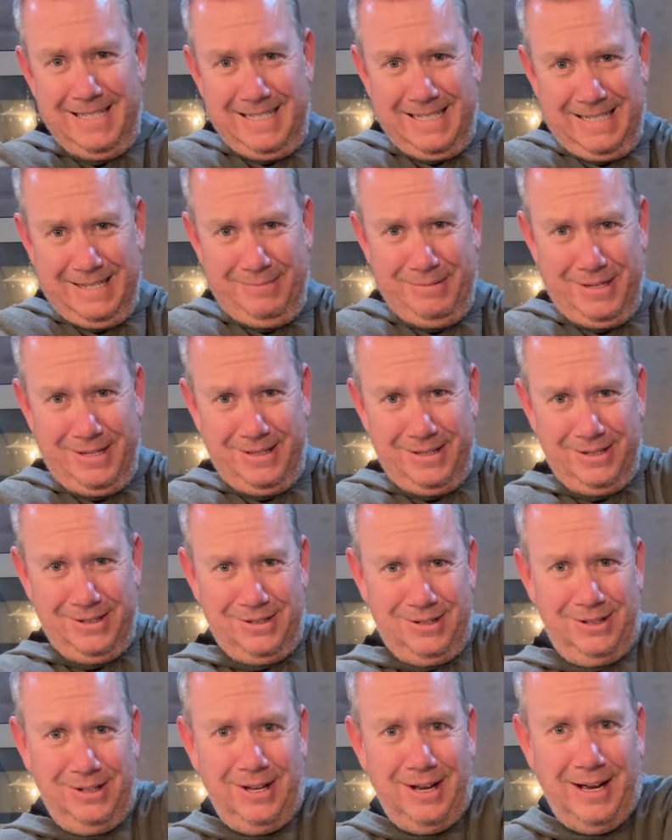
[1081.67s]
I mean, there's
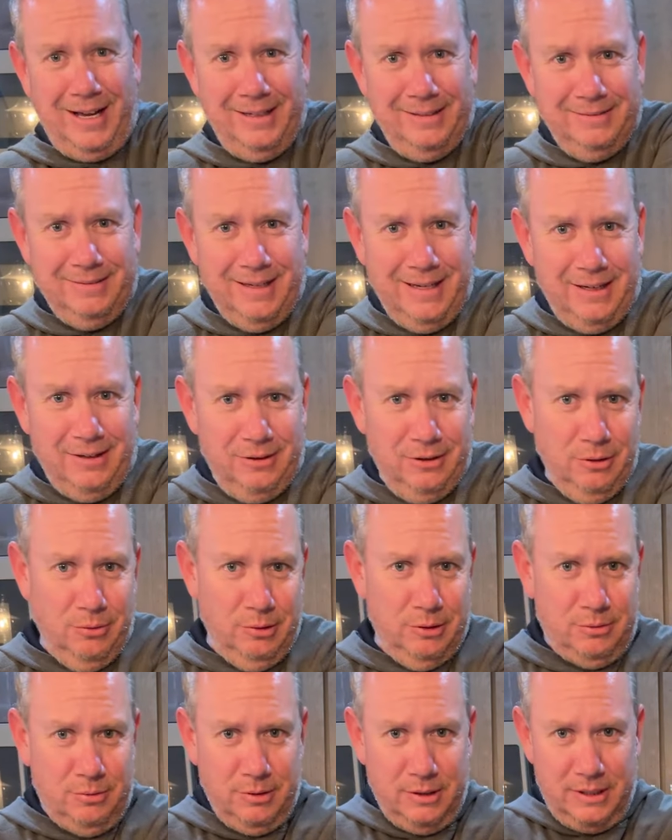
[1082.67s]
a lot. I don't know
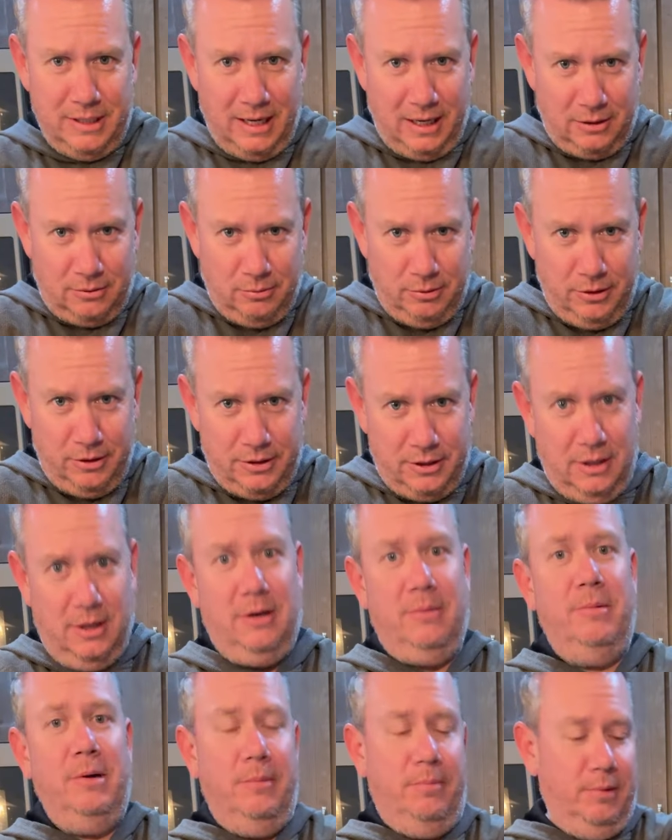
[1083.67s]
which exact one you're
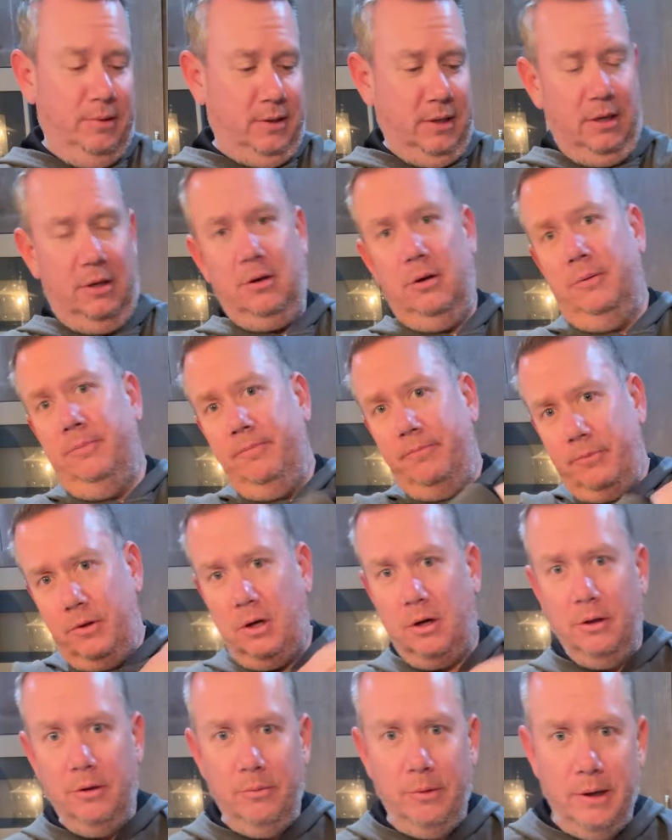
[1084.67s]
talking about, but they go
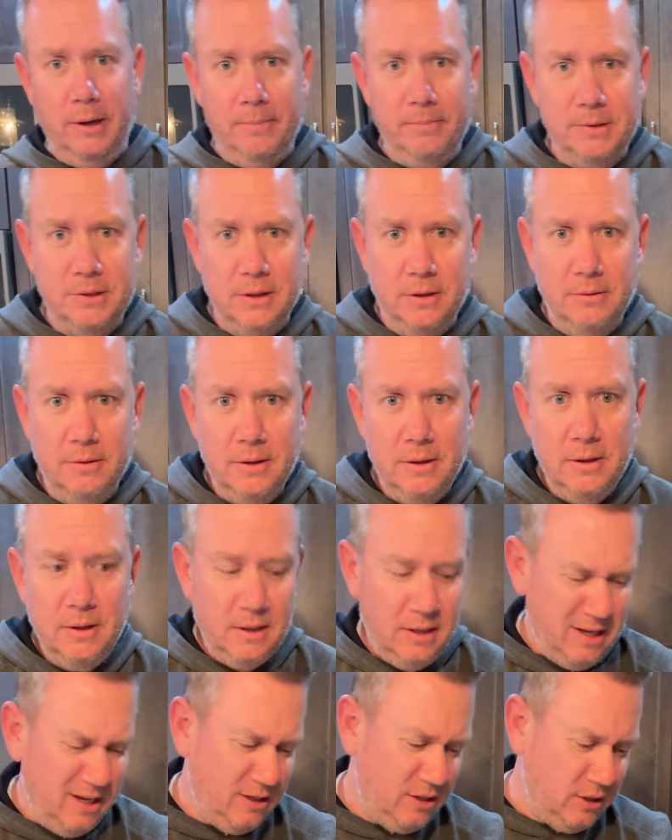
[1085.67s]
all the way up. So
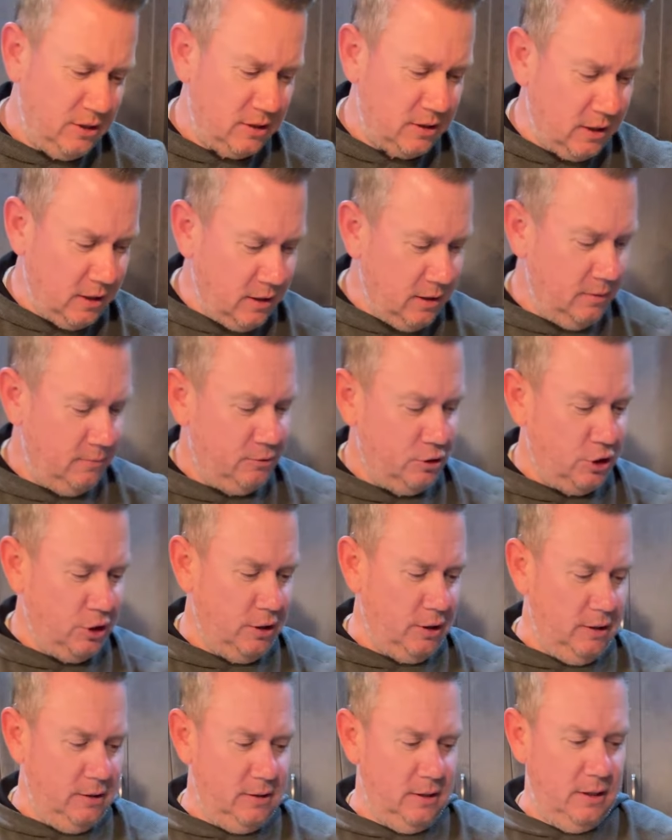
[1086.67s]
it's just kind of
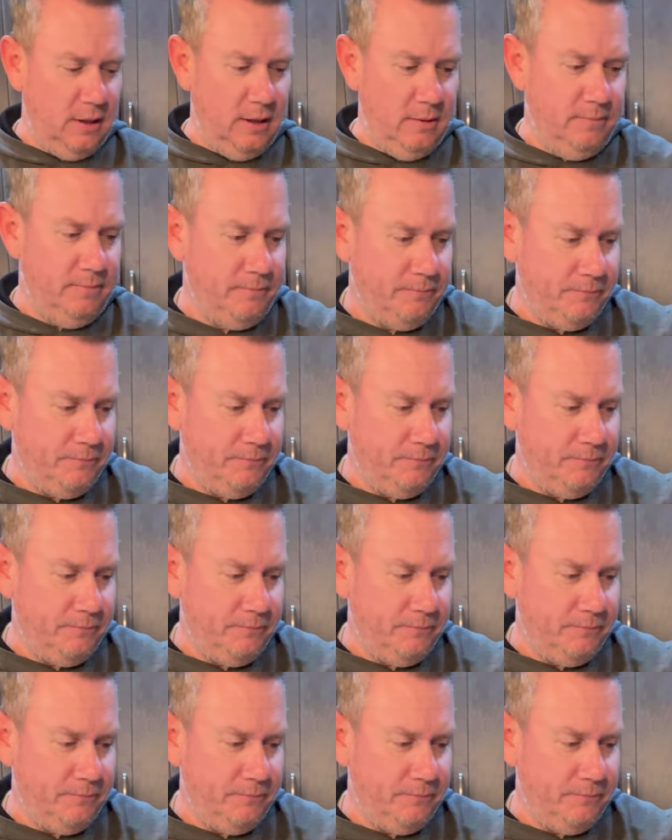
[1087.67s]
chilly today.